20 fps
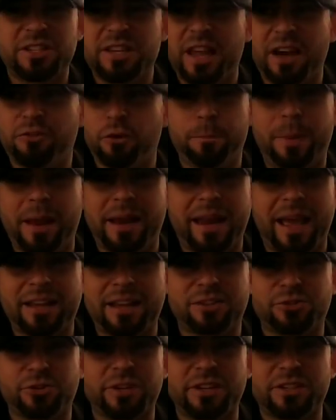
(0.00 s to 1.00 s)
never been
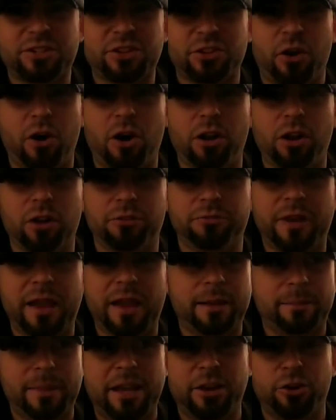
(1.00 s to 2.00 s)
entered into the Hall of
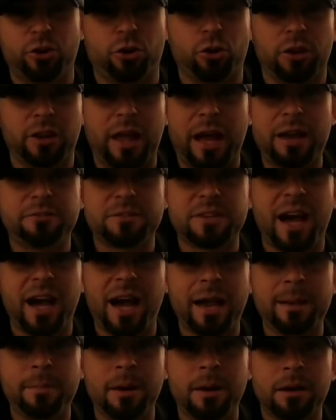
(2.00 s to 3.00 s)
Fame in her
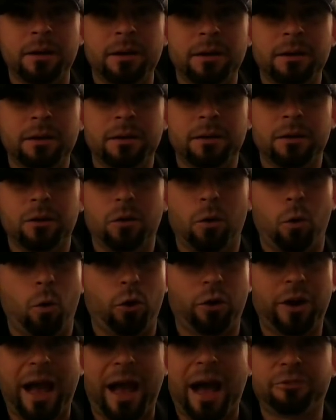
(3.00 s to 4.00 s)
lifetime
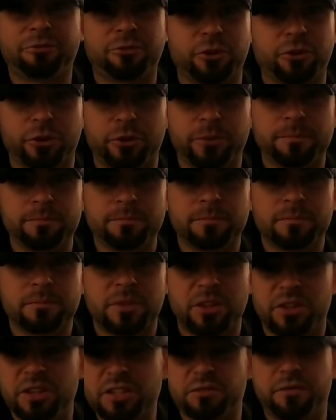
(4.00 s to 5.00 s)
or after.
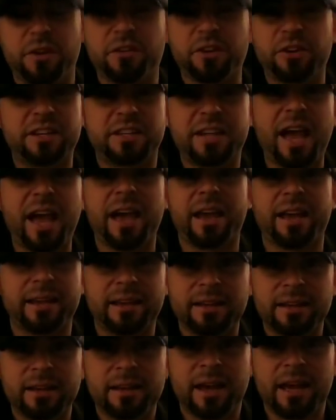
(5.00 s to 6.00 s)
To this very
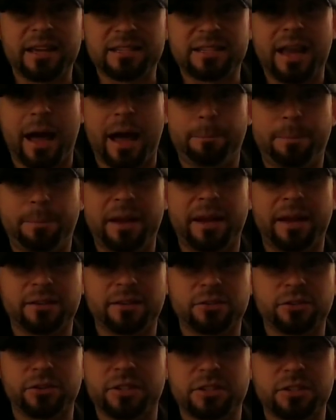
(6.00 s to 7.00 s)
day, has not been
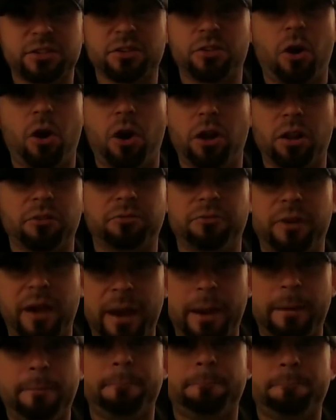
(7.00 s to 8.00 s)
entered into the Hall of
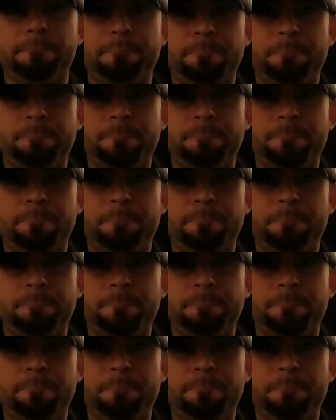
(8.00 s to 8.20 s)
Fame.